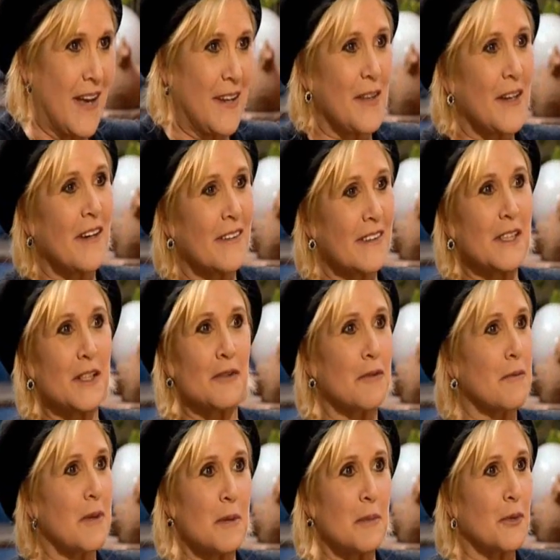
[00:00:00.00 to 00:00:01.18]
And then I'll hear from
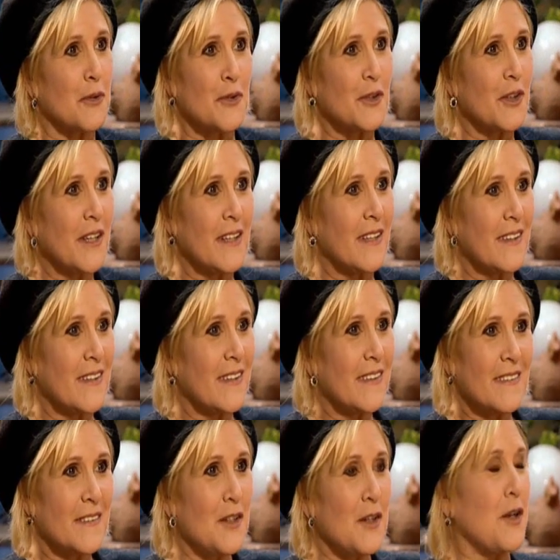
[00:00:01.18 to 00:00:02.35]
people's,
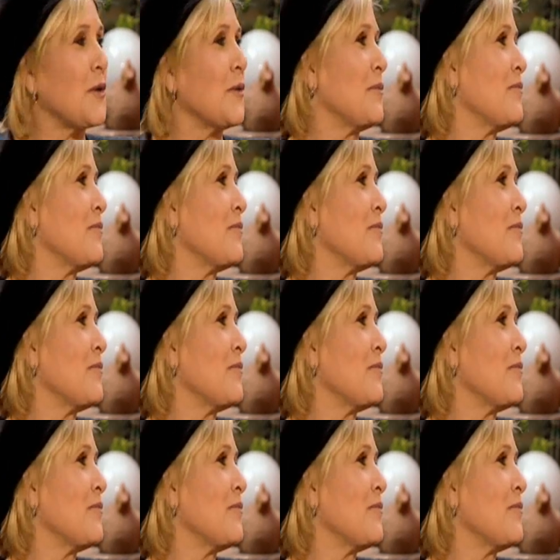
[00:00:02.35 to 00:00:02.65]
you know,